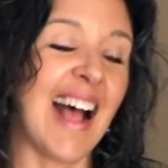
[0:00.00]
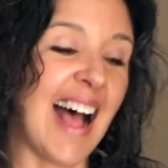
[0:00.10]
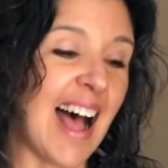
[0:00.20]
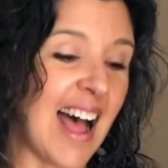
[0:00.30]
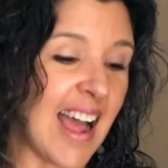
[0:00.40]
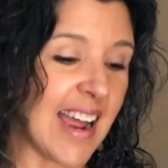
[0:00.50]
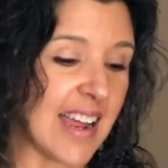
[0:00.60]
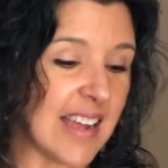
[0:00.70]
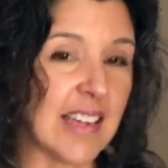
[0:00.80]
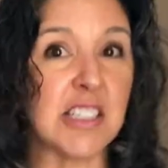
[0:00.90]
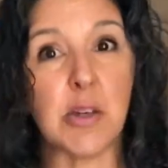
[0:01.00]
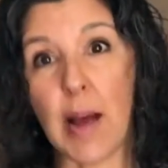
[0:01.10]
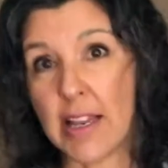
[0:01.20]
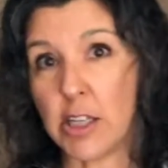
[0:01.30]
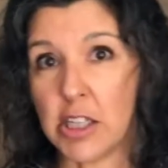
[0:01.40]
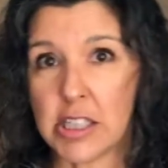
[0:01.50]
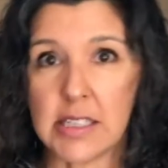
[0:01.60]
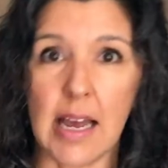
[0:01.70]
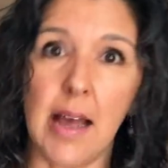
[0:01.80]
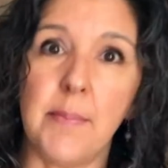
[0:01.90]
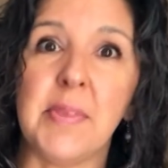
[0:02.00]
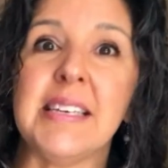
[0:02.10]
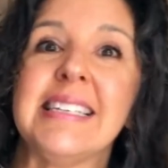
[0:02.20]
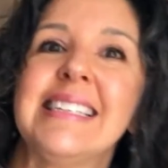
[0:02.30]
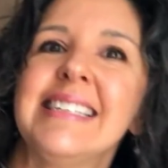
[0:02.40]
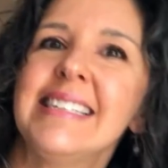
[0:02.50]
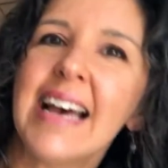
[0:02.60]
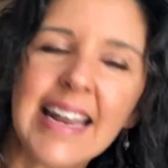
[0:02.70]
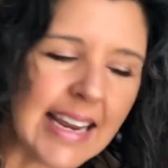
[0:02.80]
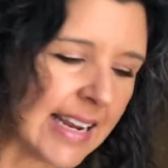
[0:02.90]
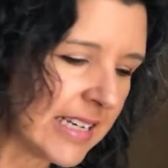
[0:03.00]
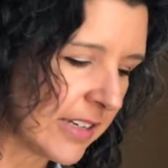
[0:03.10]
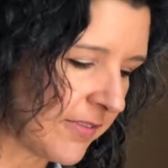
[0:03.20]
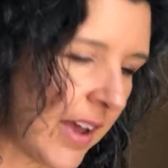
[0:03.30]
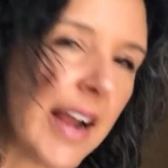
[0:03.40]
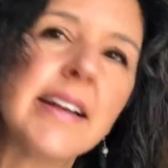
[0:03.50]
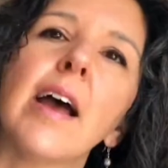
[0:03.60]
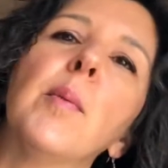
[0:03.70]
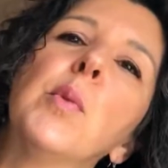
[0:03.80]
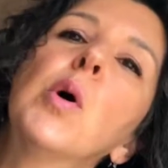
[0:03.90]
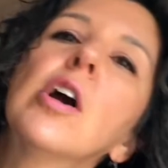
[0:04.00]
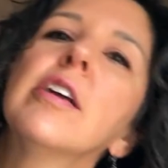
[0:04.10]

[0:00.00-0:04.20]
I looked up the study to find out more